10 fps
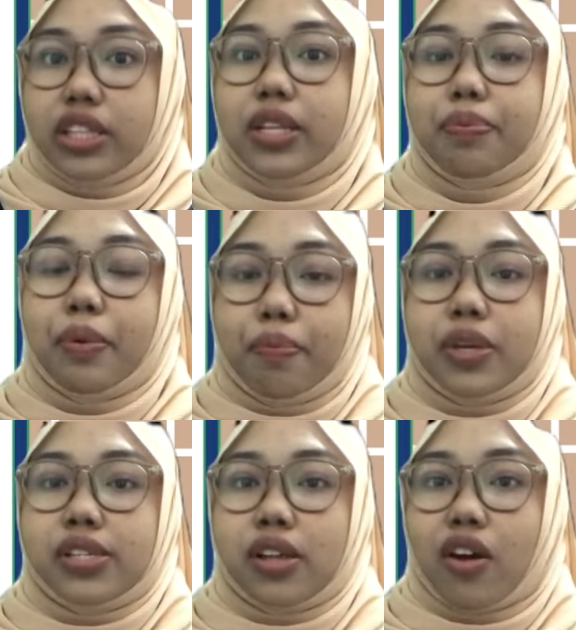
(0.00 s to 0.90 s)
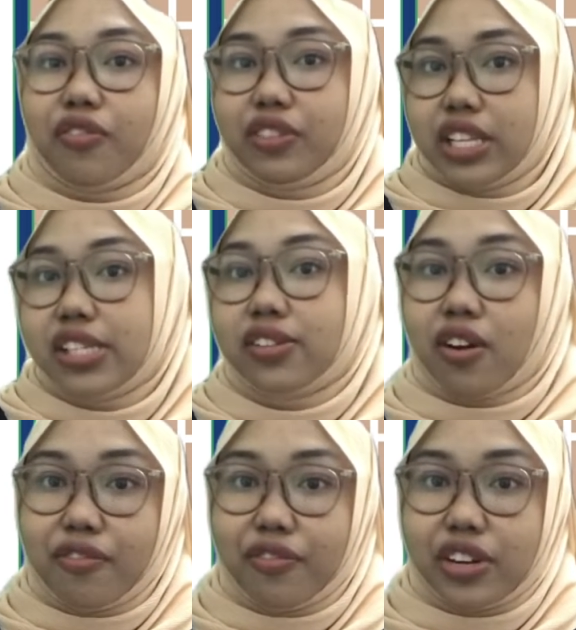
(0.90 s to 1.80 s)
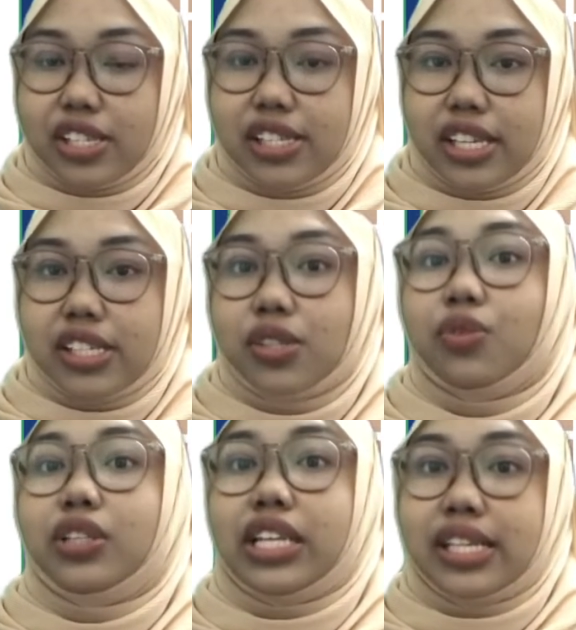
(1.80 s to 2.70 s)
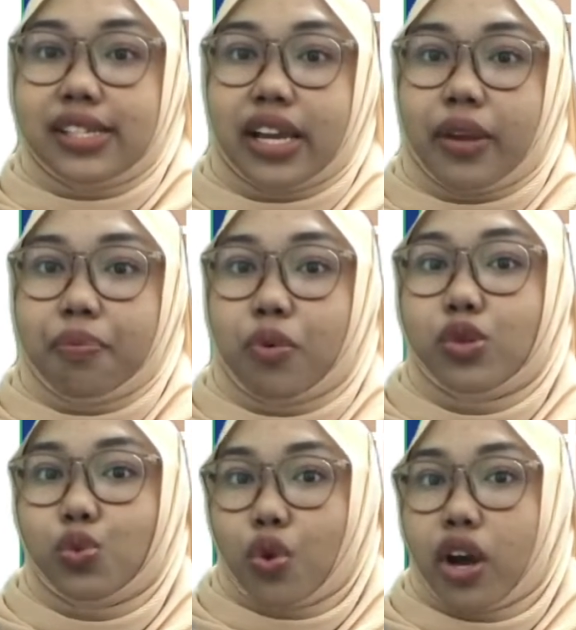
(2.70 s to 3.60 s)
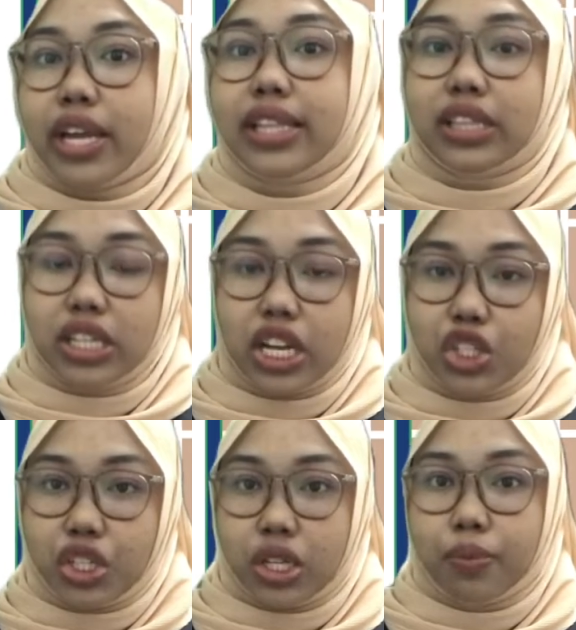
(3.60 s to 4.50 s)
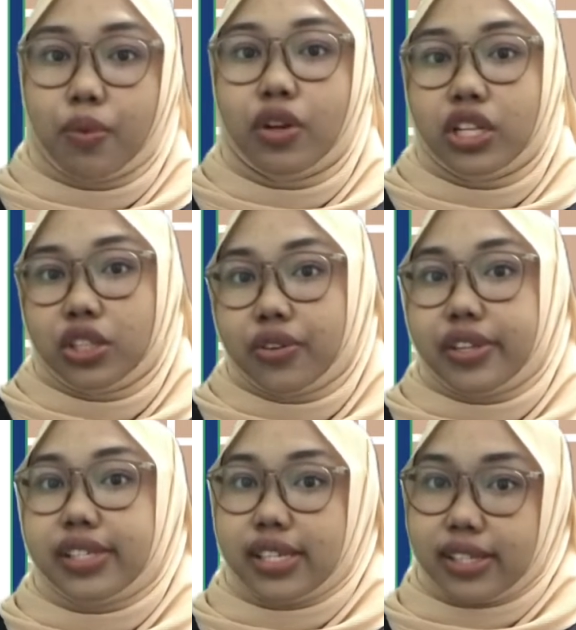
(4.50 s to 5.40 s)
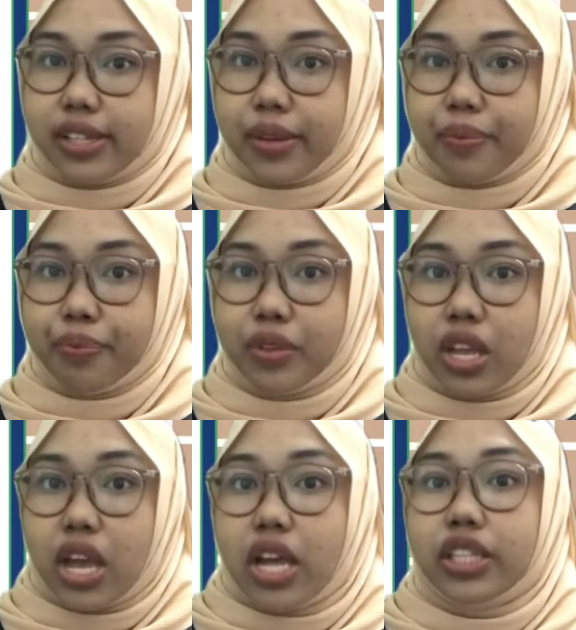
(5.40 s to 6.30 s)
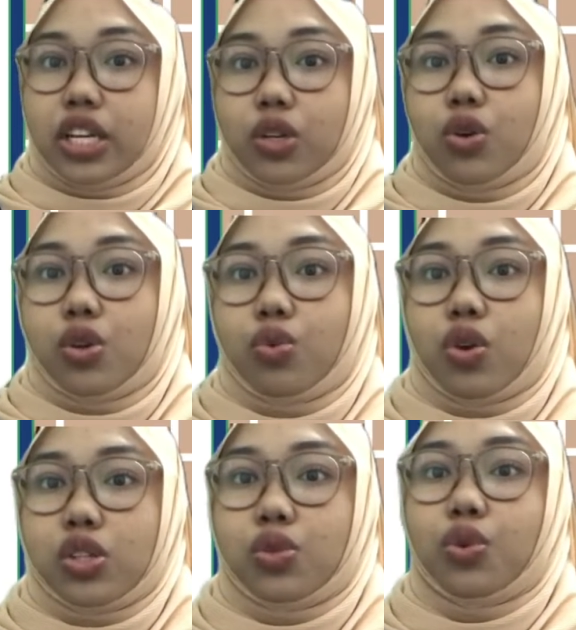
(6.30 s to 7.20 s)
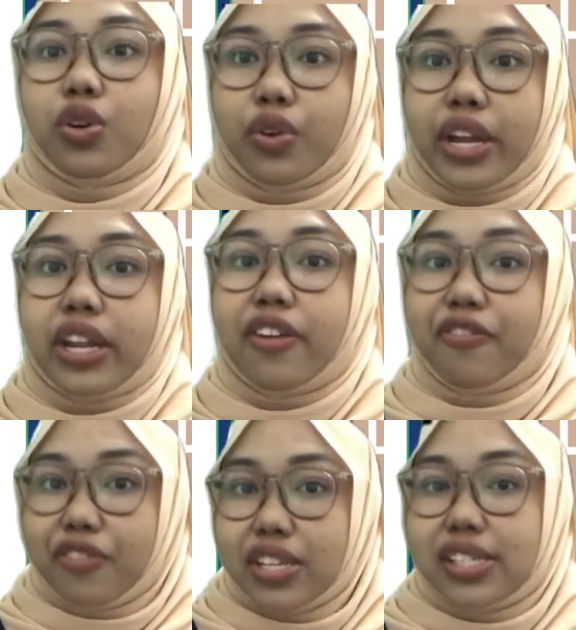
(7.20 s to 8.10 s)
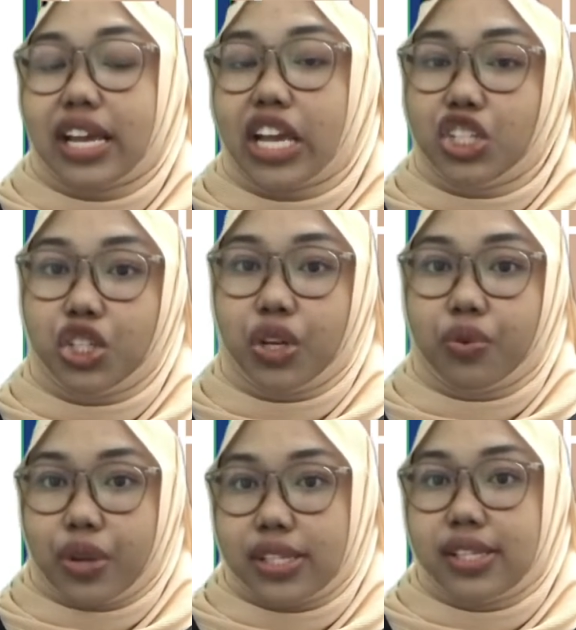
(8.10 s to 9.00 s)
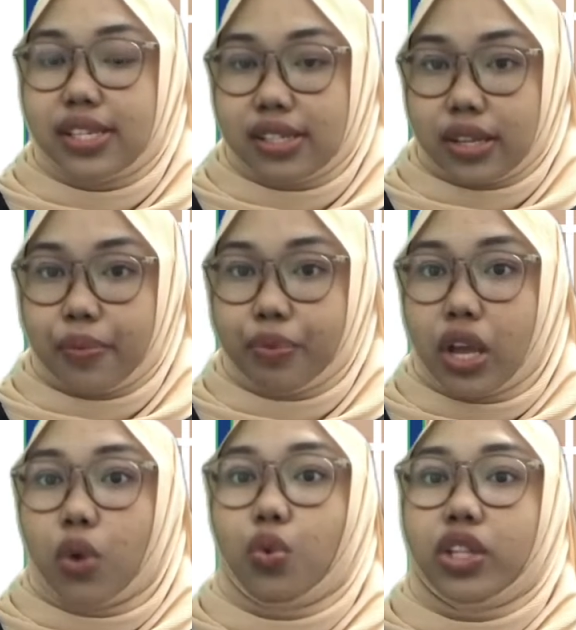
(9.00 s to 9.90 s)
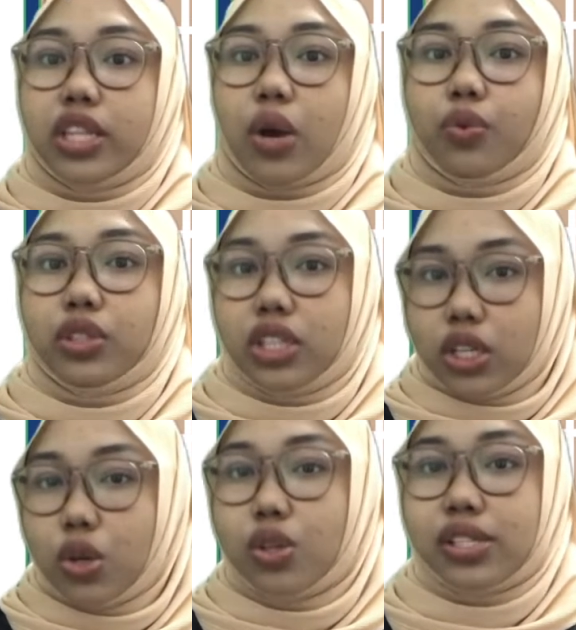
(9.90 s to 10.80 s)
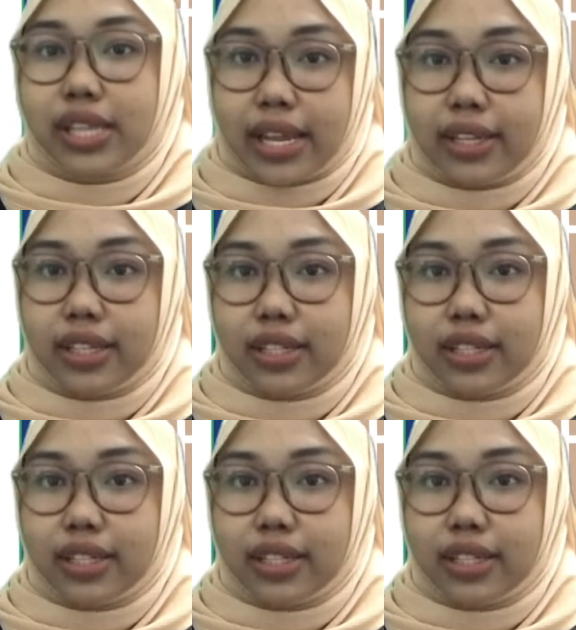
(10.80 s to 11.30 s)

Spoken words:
The purpose of this conference is to design post-war international monetary system. Their goal was to create a fixed exchange rate system without the gold standard.